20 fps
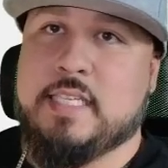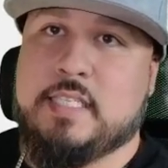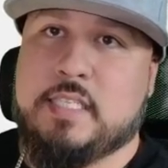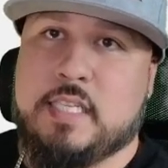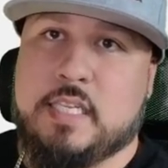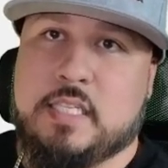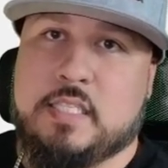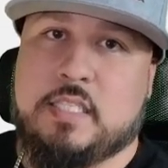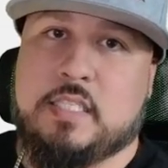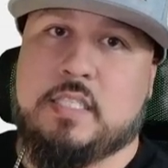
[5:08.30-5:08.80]

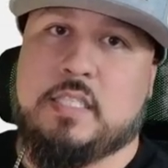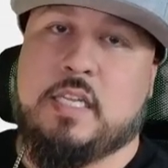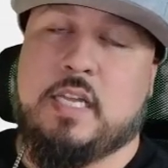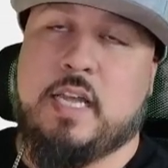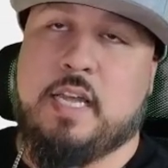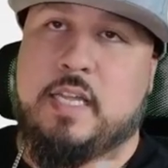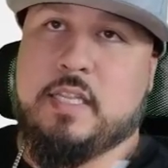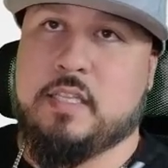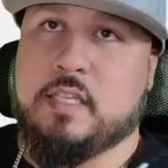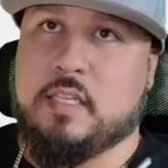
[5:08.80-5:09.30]
this
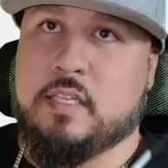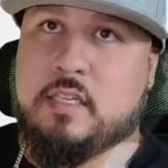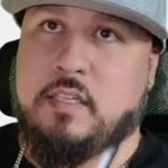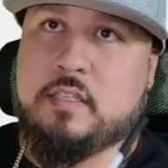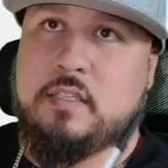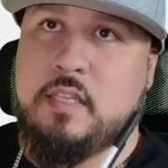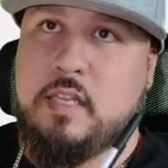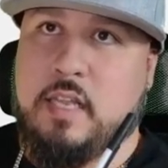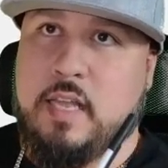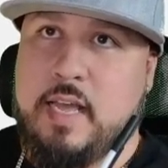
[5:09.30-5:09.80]
in the
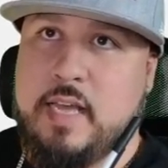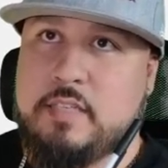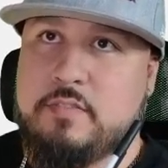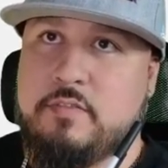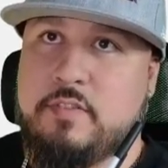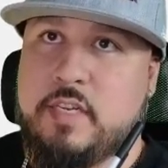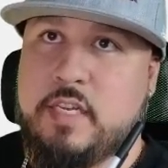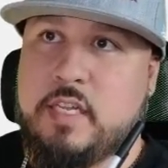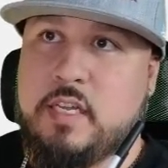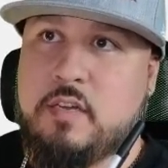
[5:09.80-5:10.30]
last
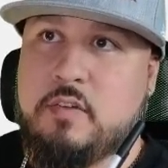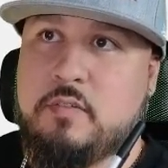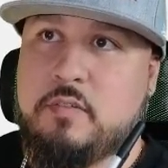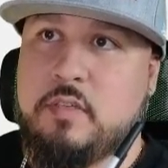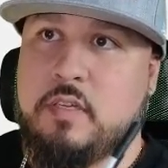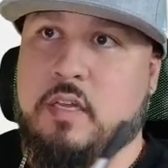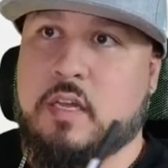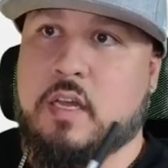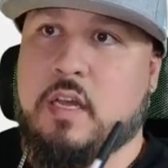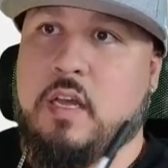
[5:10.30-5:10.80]
video.
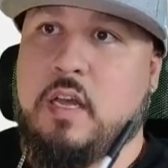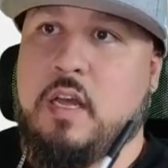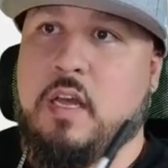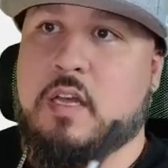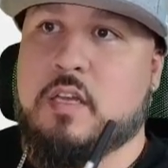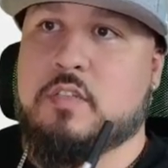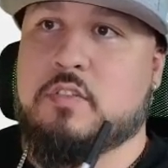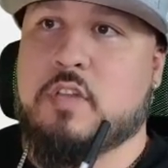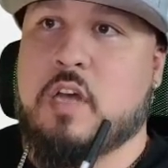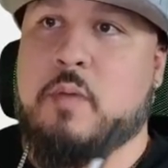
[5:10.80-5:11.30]

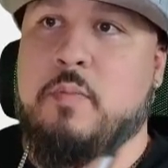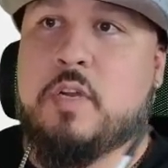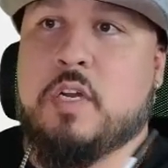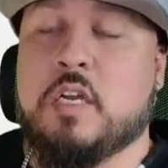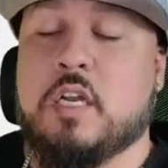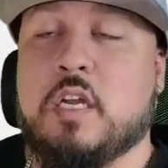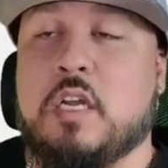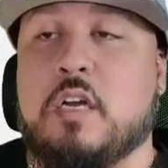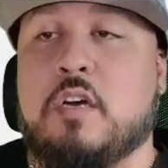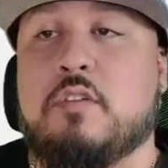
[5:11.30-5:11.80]
So I'm going to
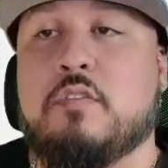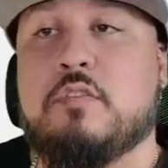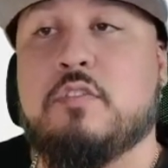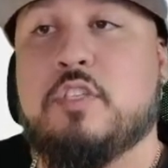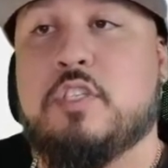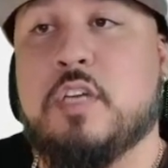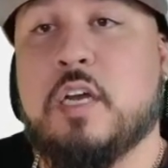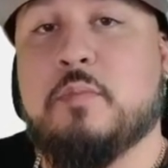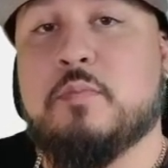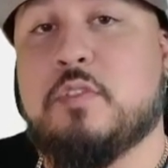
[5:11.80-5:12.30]
go
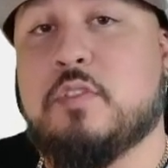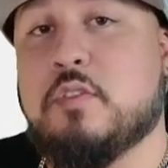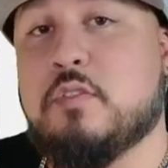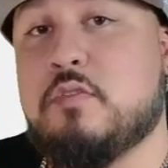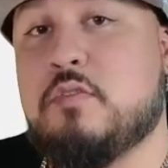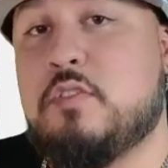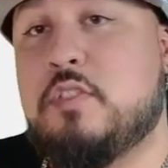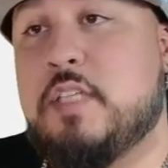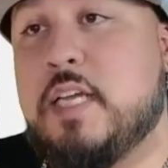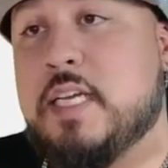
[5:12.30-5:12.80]
jump to
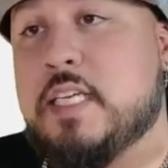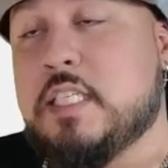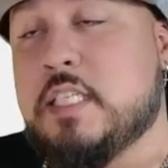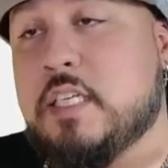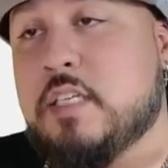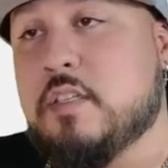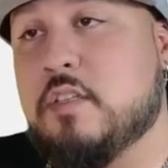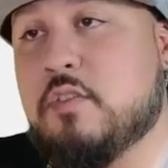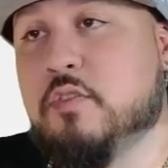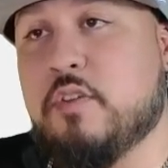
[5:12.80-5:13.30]

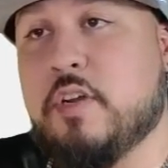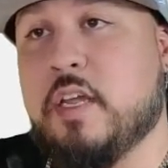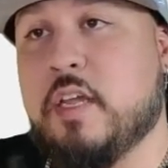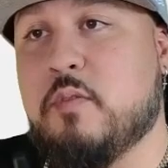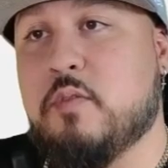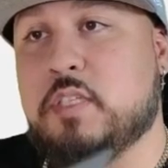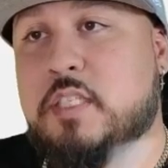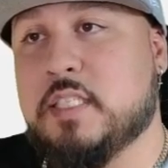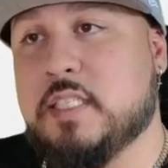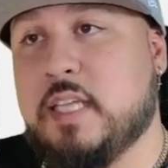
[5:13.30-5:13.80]
section 3,
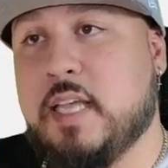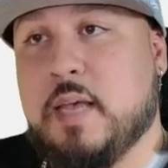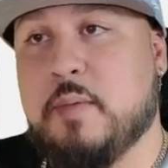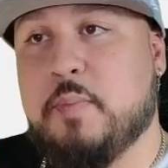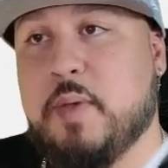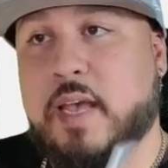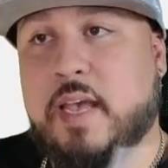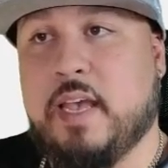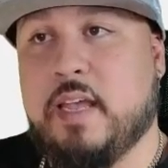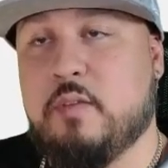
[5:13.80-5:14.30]
which is get
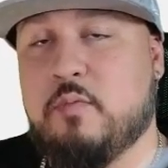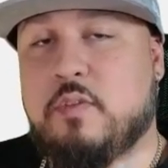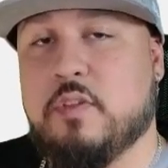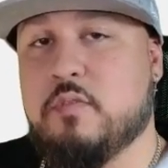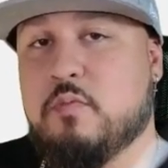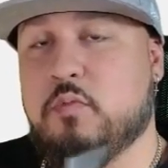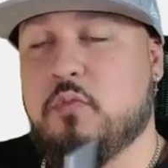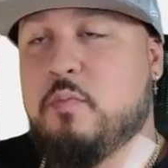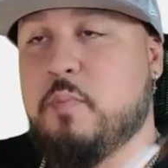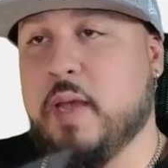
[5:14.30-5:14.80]
paid with
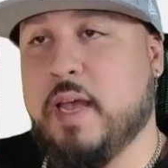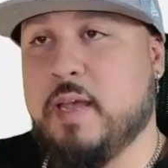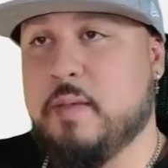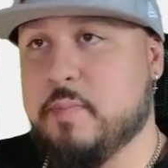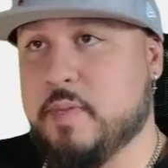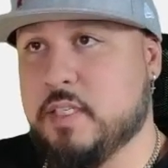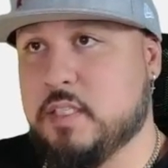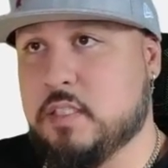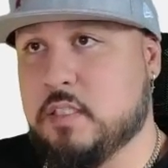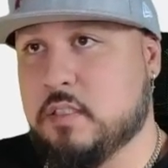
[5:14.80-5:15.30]

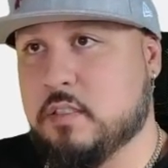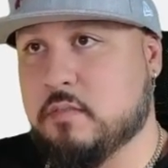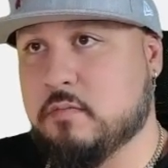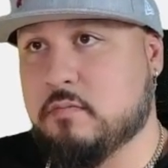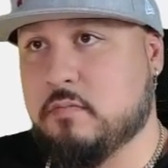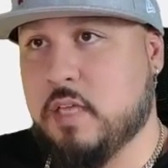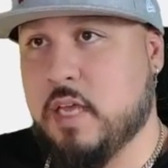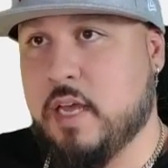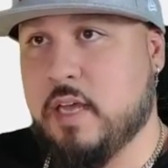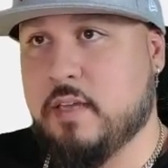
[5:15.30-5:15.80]
WooPayments.
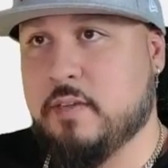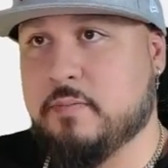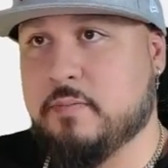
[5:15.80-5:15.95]
Okay.